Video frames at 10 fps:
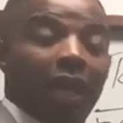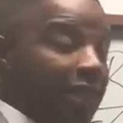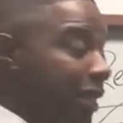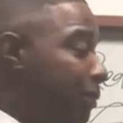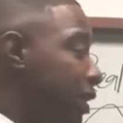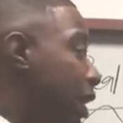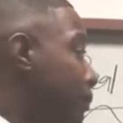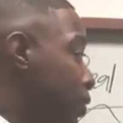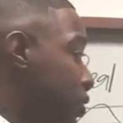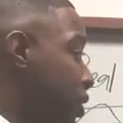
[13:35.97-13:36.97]
I did my
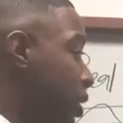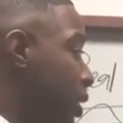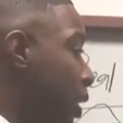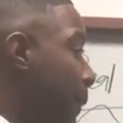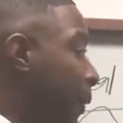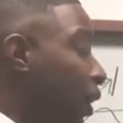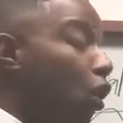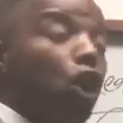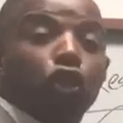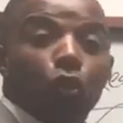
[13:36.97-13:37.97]
numbers. But I
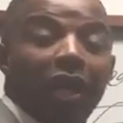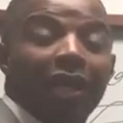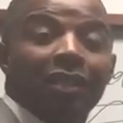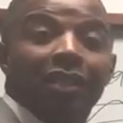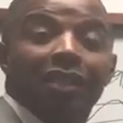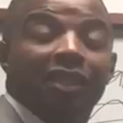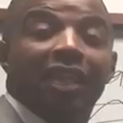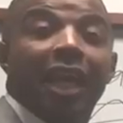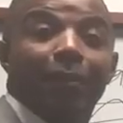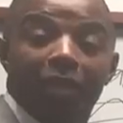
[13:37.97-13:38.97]
also got
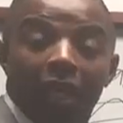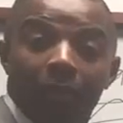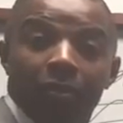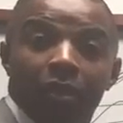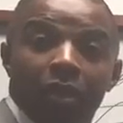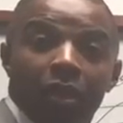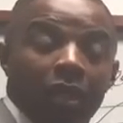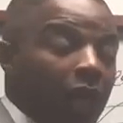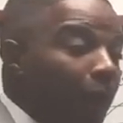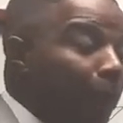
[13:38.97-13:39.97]
jammed up
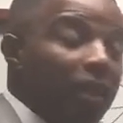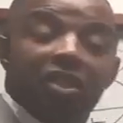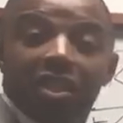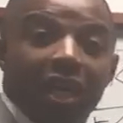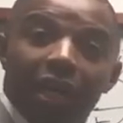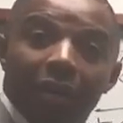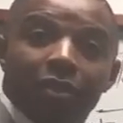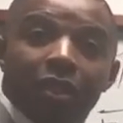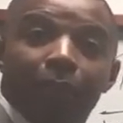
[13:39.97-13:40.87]
a bunch of times.